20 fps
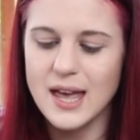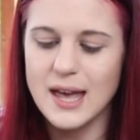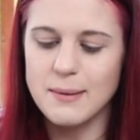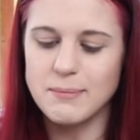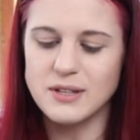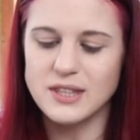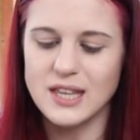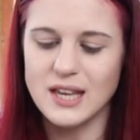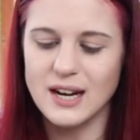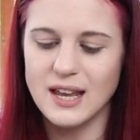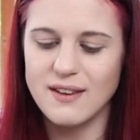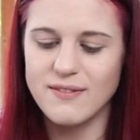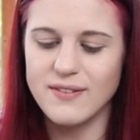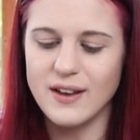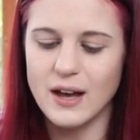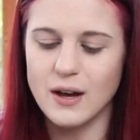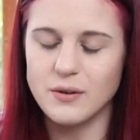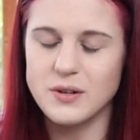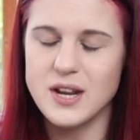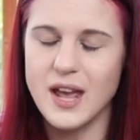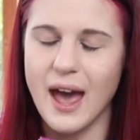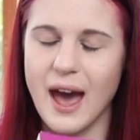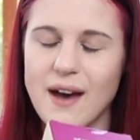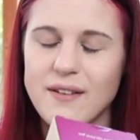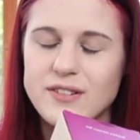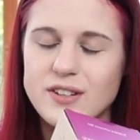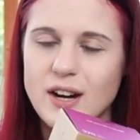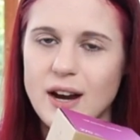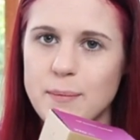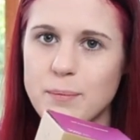But then I found
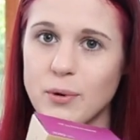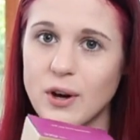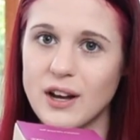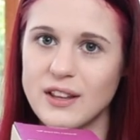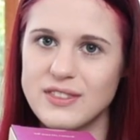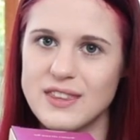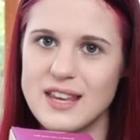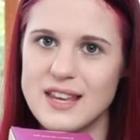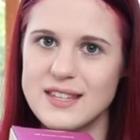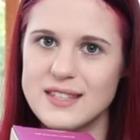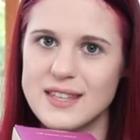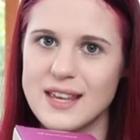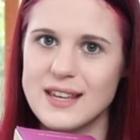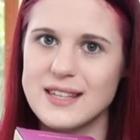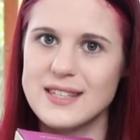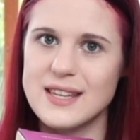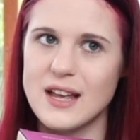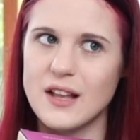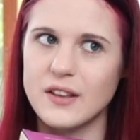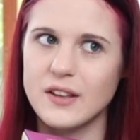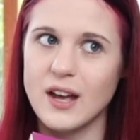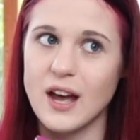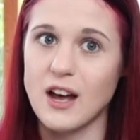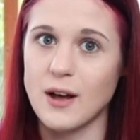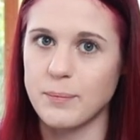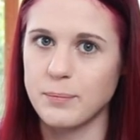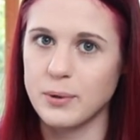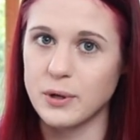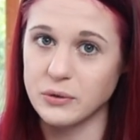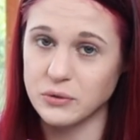after I bought these, they sell
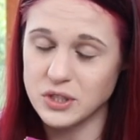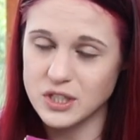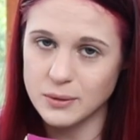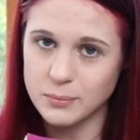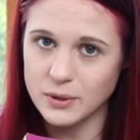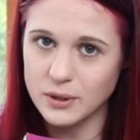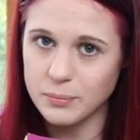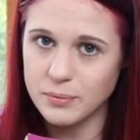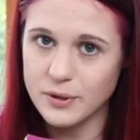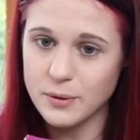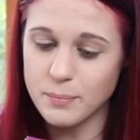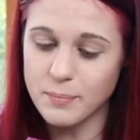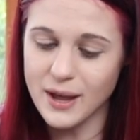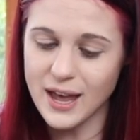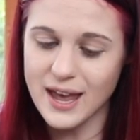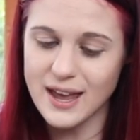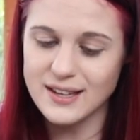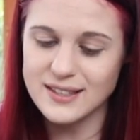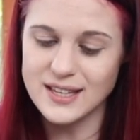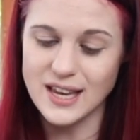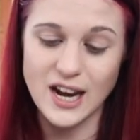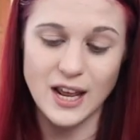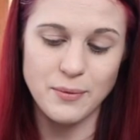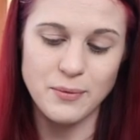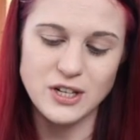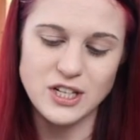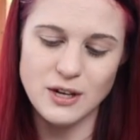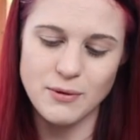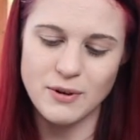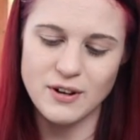compostable poop bags and I
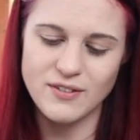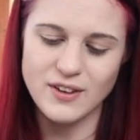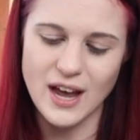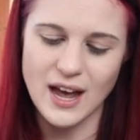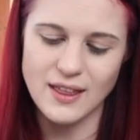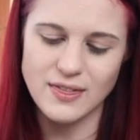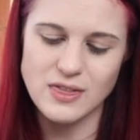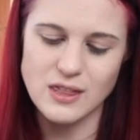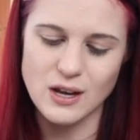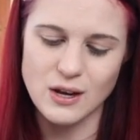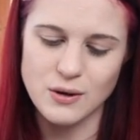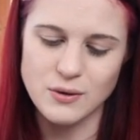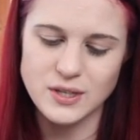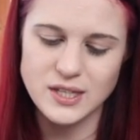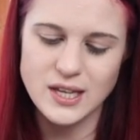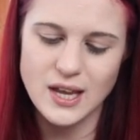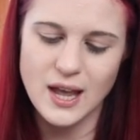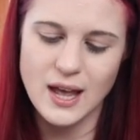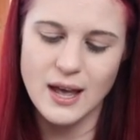wish I would have gotten those.